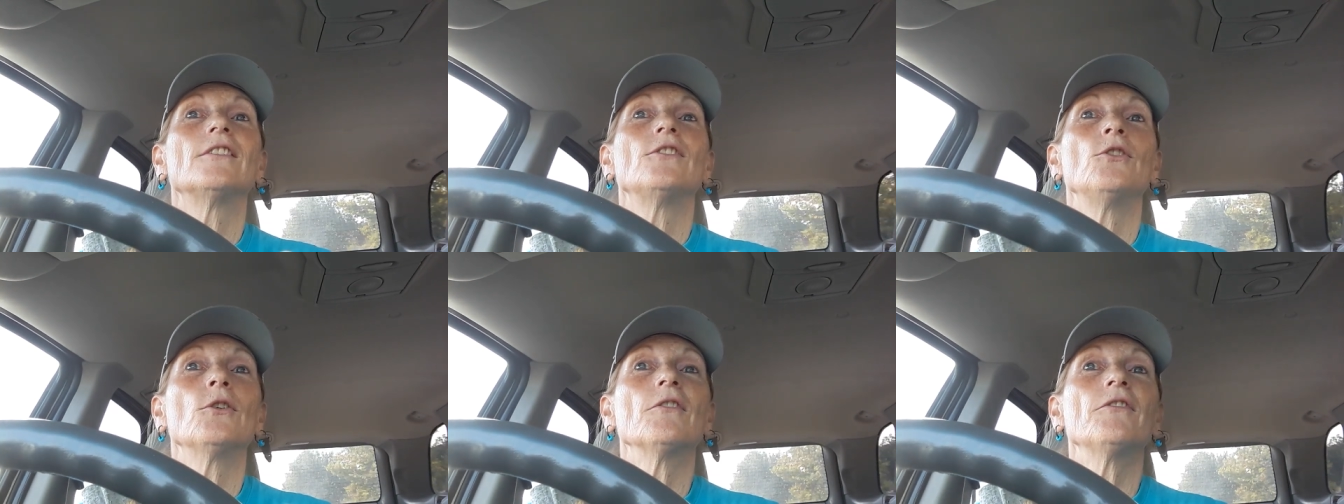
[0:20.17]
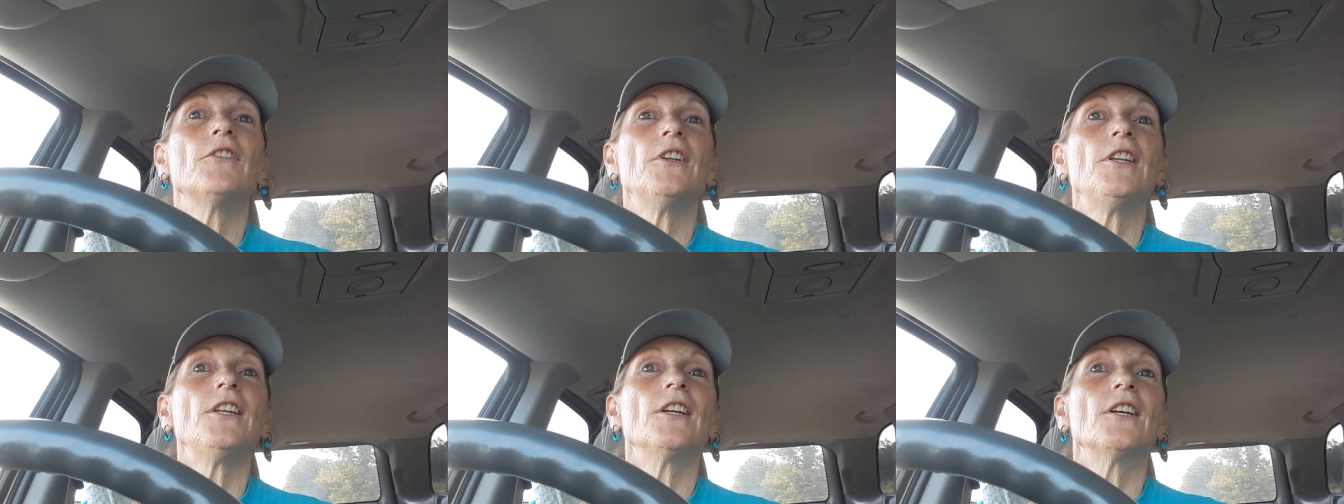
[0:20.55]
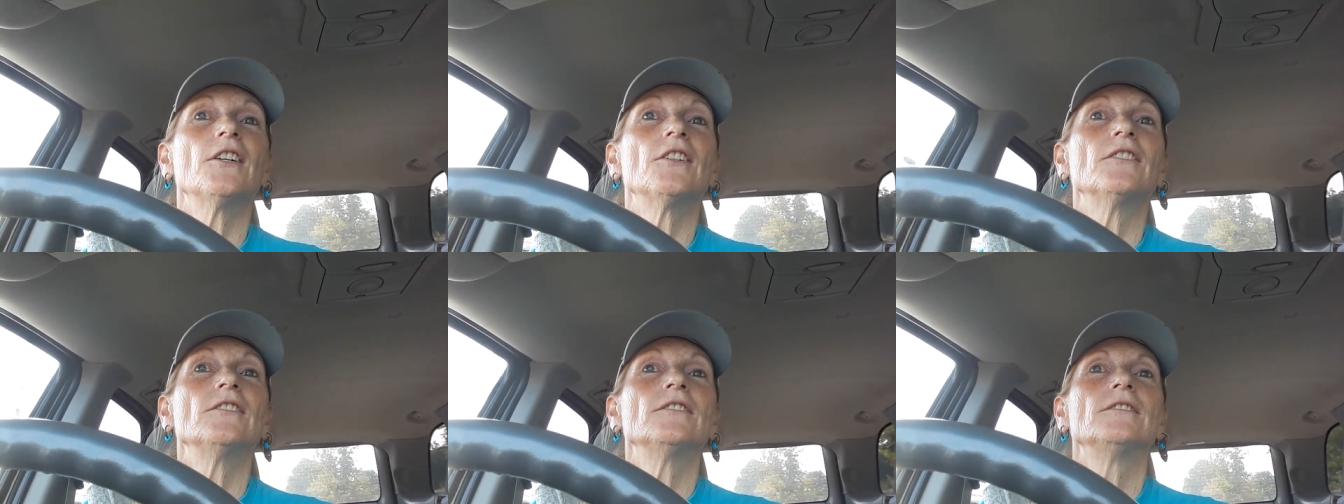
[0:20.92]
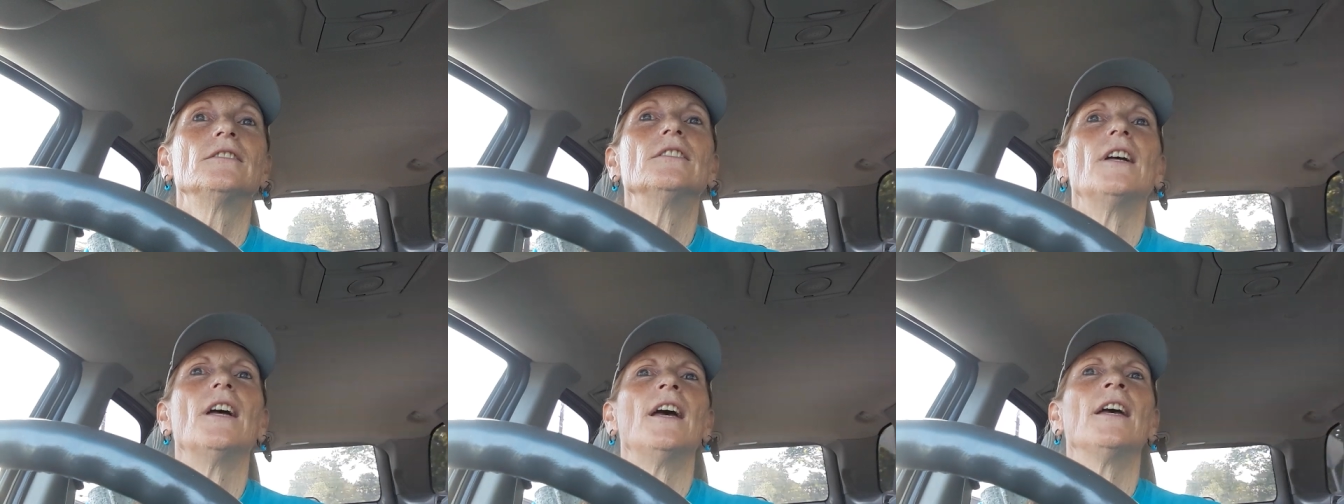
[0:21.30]
your video
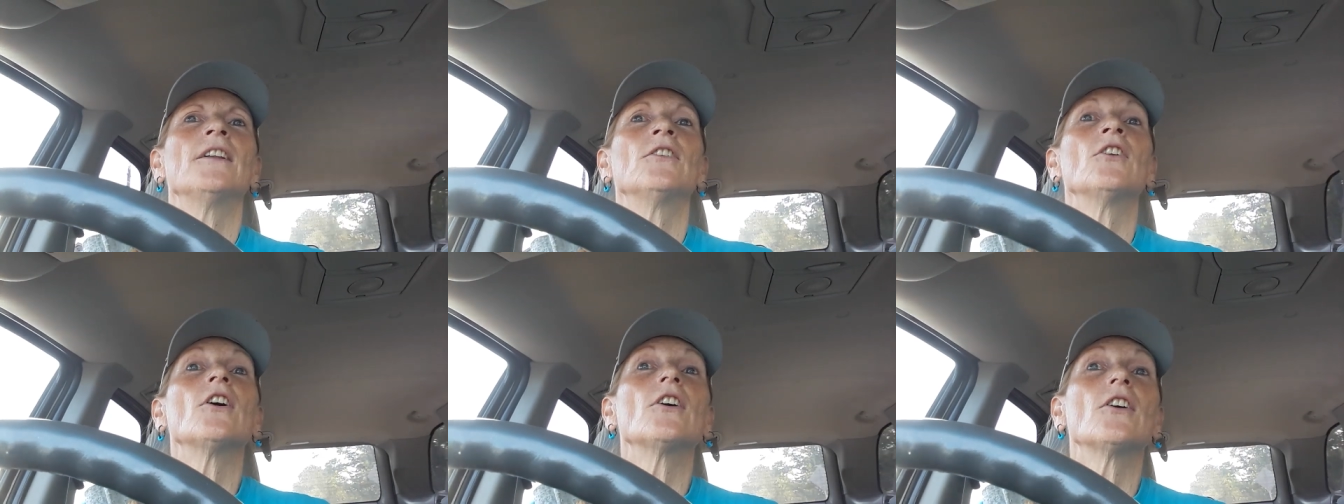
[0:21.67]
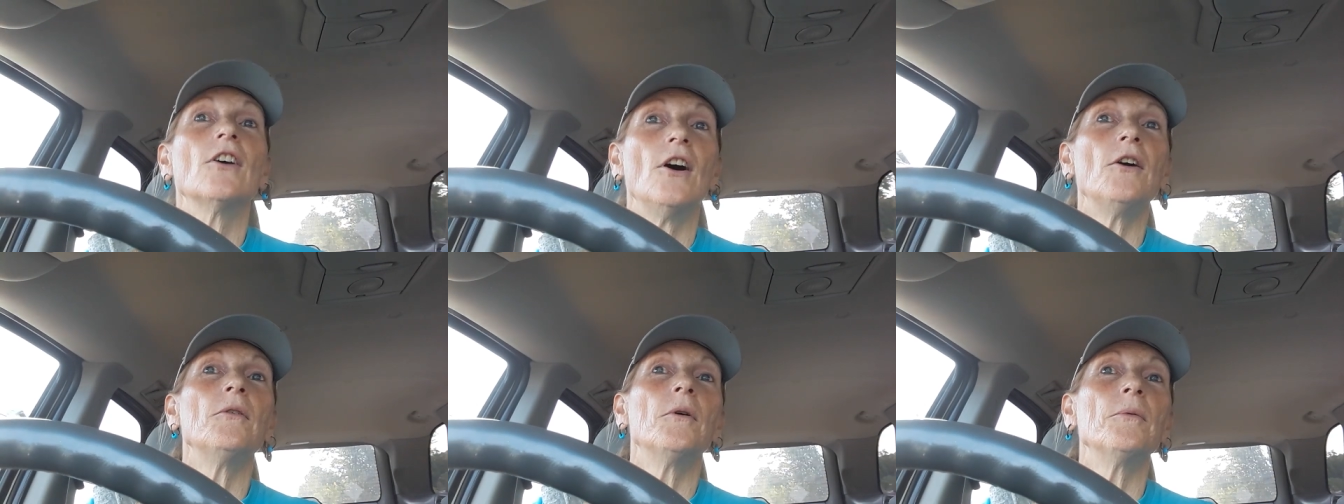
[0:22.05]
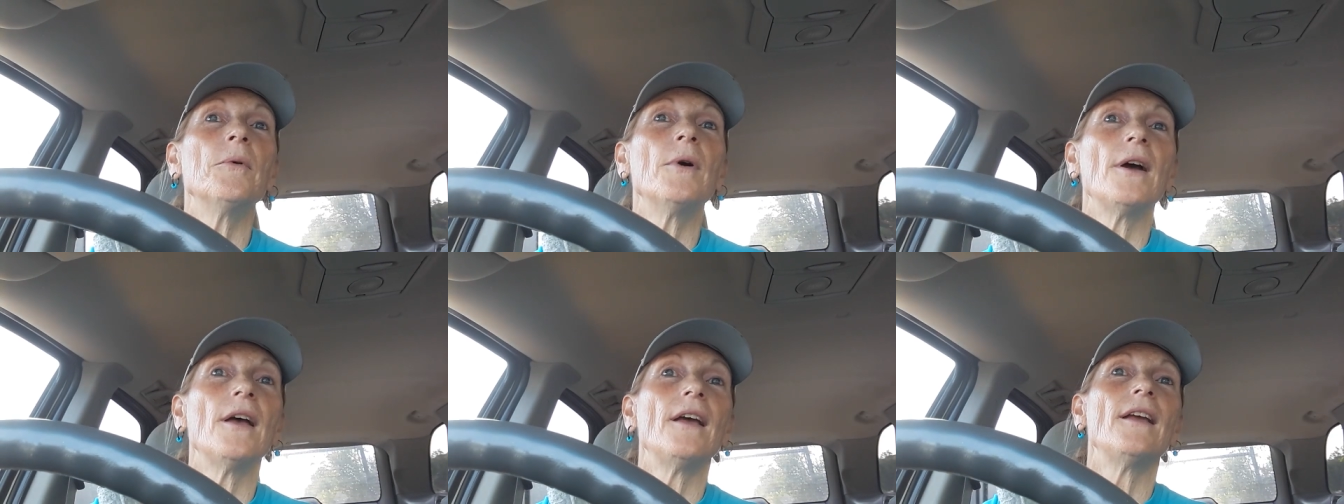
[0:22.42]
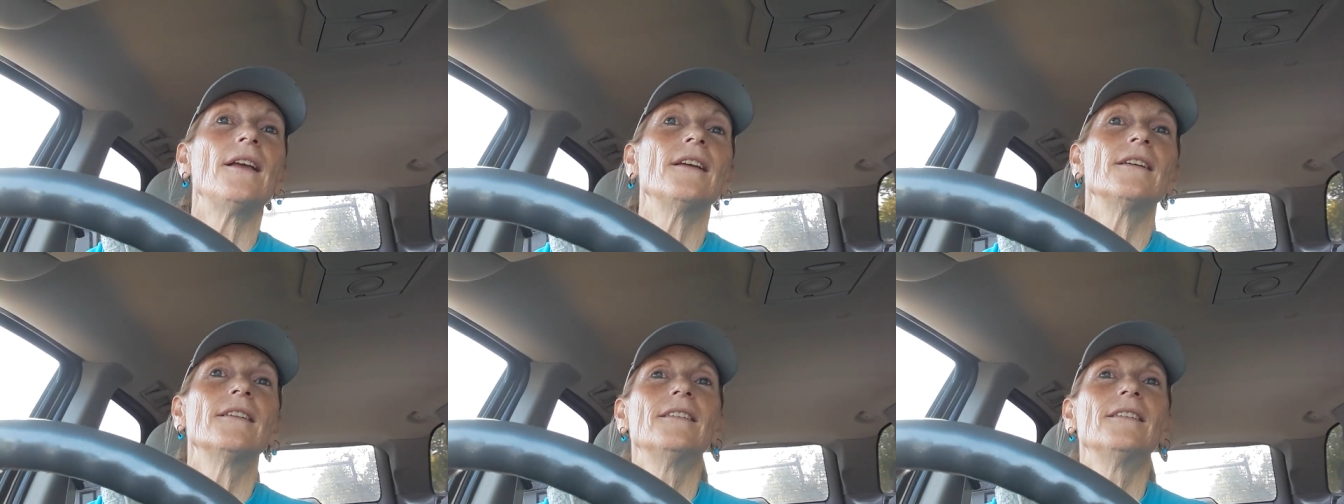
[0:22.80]
and go away.